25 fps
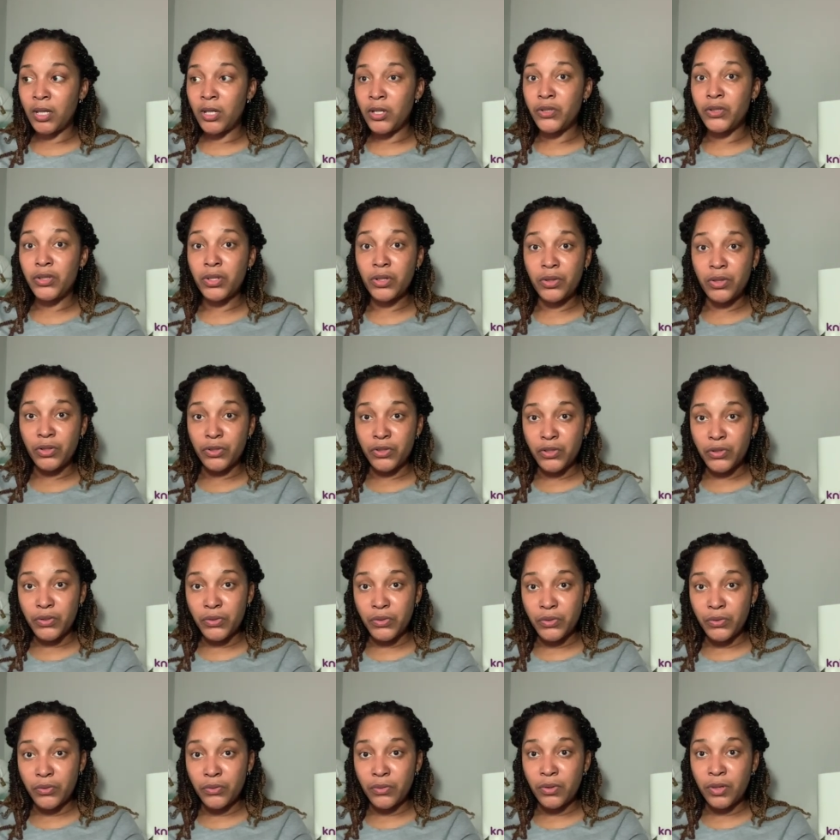to the
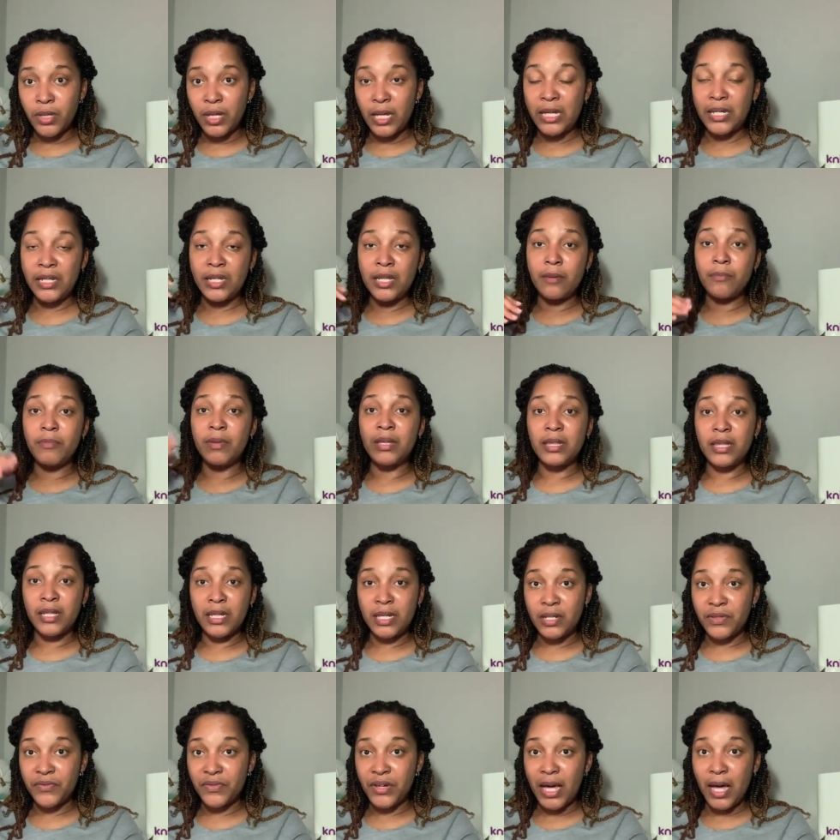truth and then be
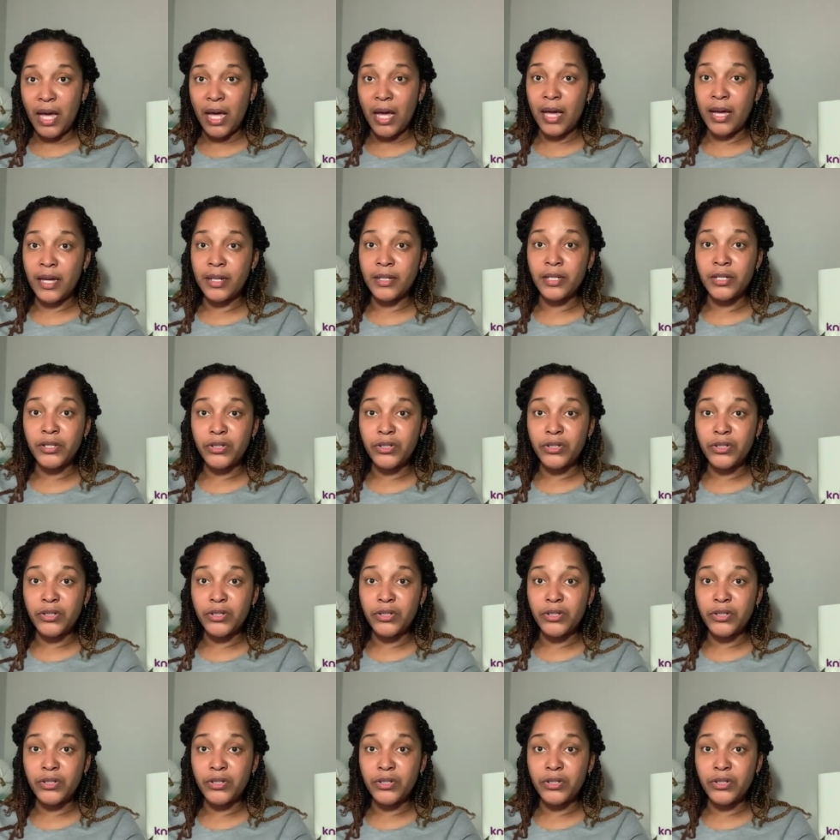led of God